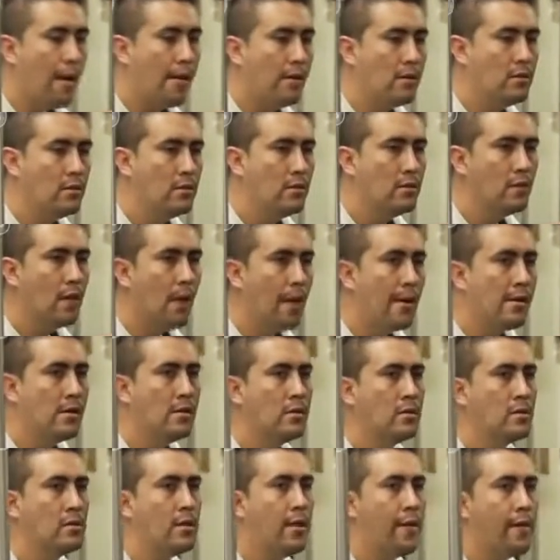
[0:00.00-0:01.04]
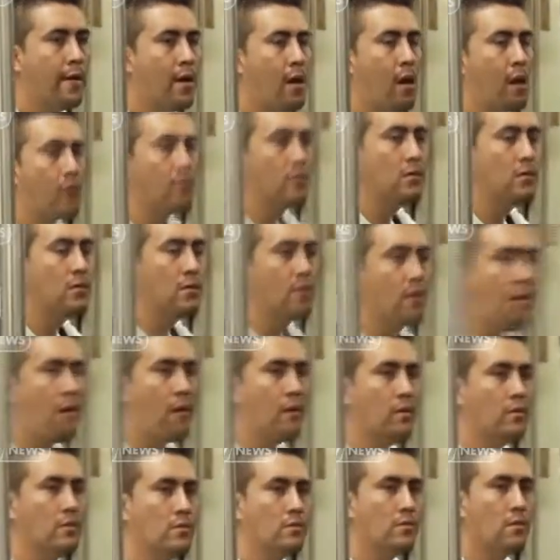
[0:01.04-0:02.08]
For him, there is too much at
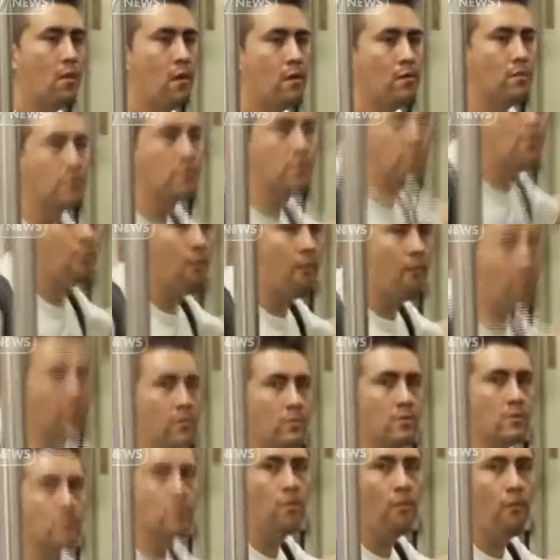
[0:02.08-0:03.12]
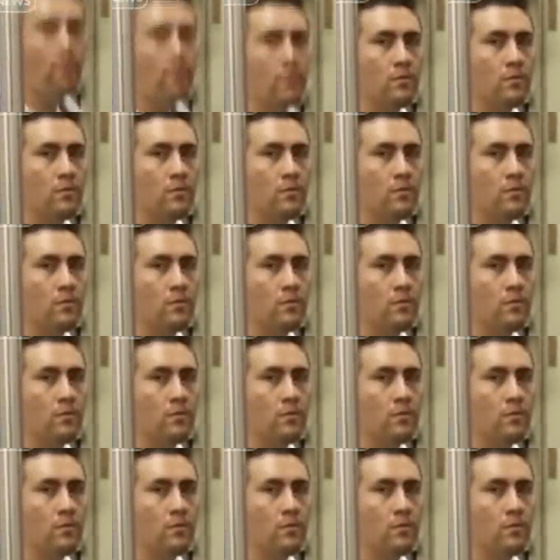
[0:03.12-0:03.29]
stake to go quietly.